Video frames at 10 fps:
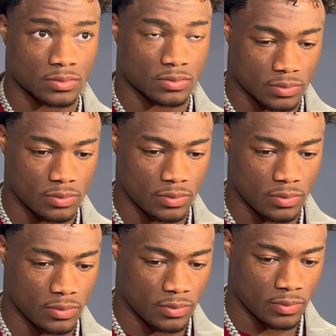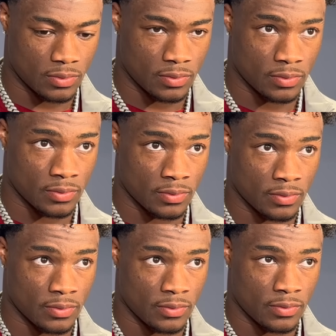how much did you guys like
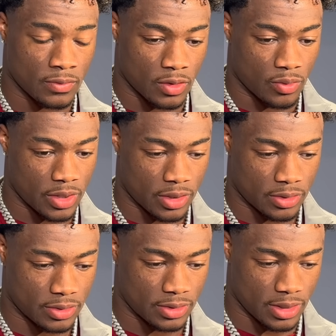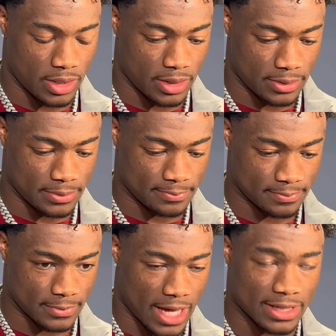that one? Well,
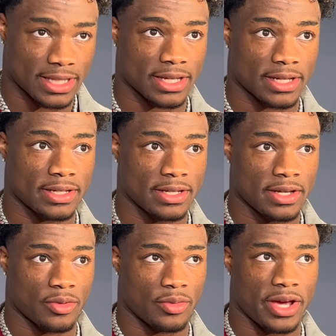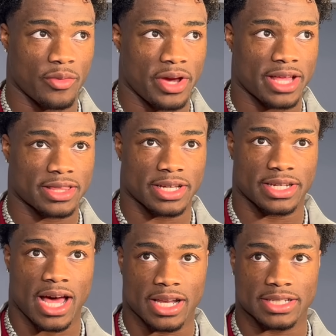I think we have to
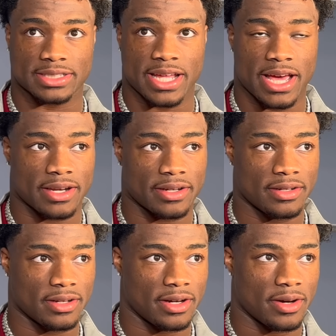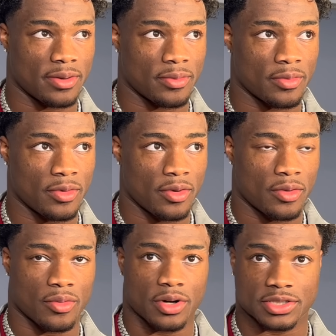acknowledge that
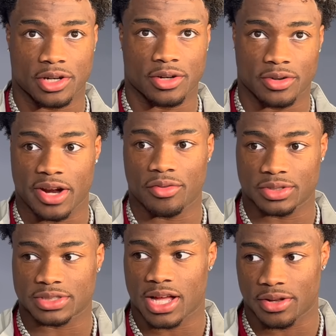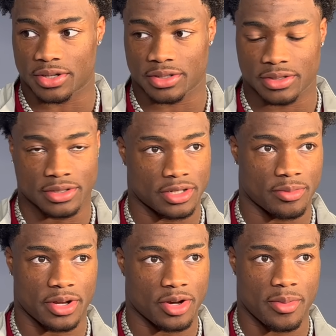we're circled on everyone's calendar. You know,
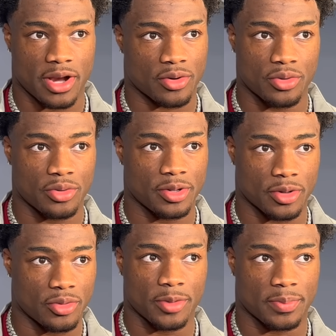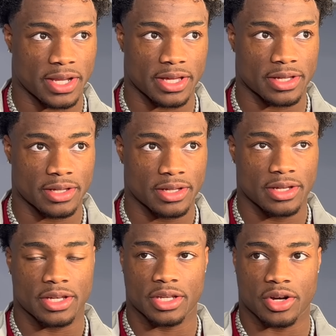no matter who we play,
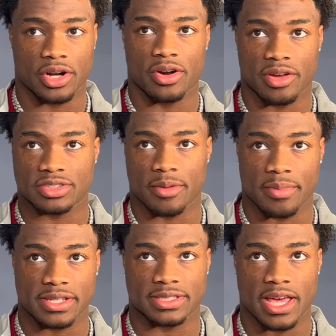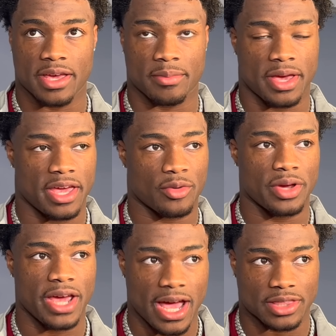you know, they're going to give us our best game. And
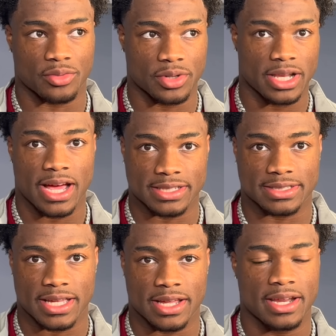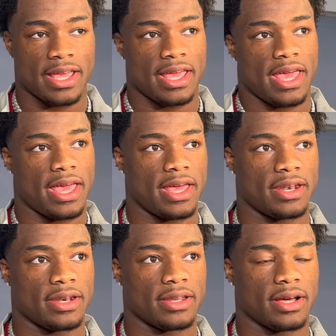we had to realize that
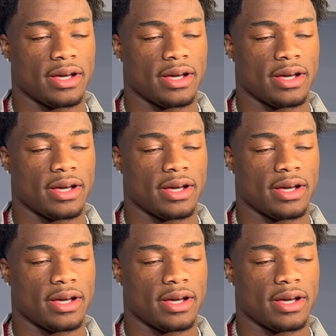and,